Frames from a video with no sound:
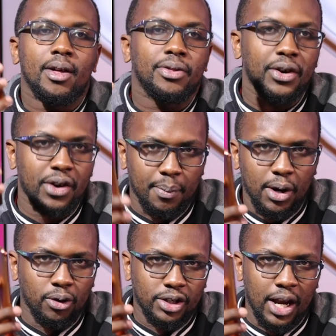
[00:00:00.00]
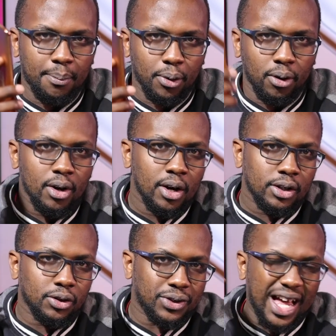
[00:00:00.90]
the Redmi Note 10 Pro.
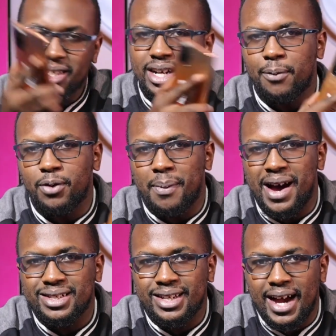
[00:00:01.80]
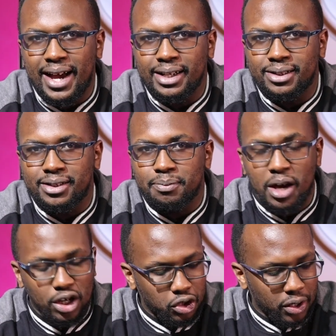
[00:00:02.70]
So that's a wrap from us, guys.
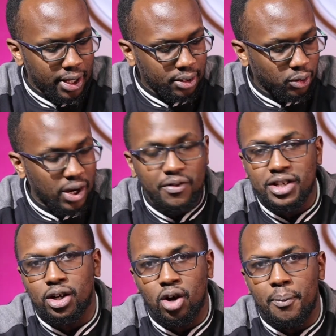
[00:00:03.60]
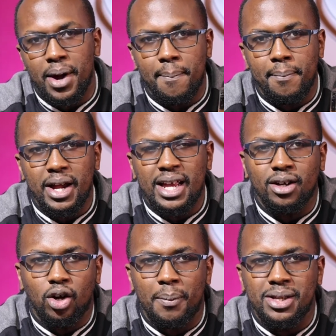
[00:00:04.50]
Make sure to leave us a comment in
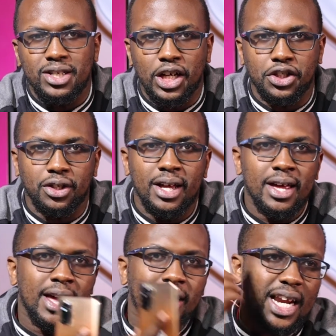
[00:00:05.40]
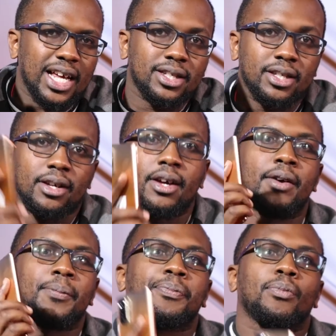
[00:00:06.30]
the comment section. Tell us,
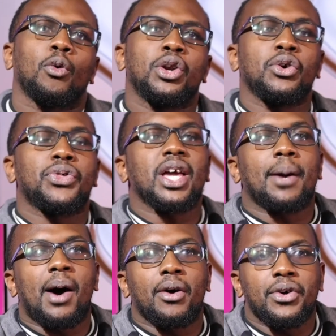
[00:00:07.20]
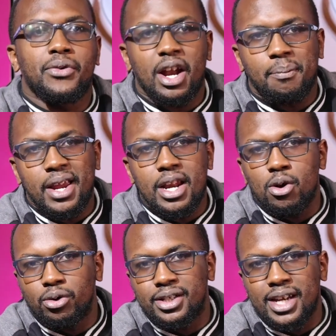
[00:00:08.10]
what do you think about the Redmi
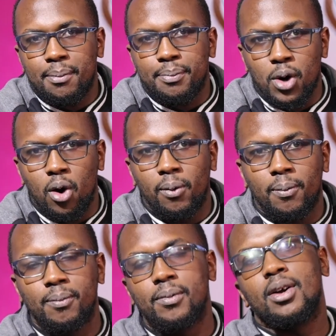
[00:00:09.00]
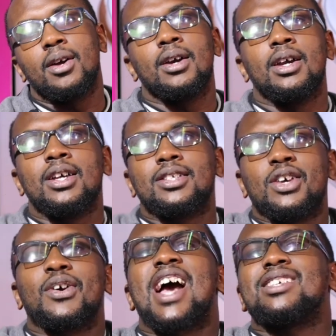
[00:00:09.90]
Note 10 Pro?
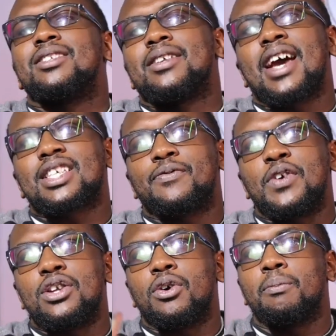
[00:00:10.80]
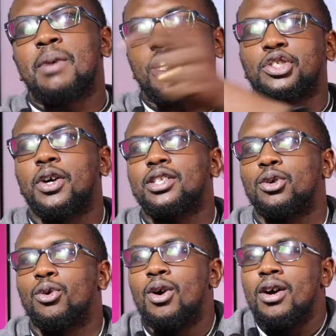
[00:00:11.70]
See you guys in the next video. Make sure
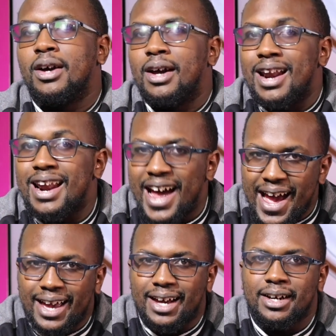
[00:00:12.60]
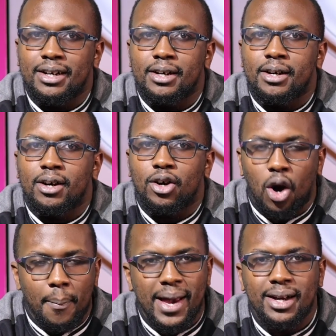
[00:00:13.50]
to like,
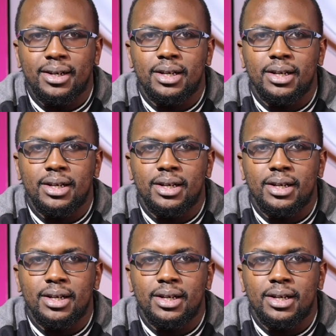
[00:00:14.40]
comment,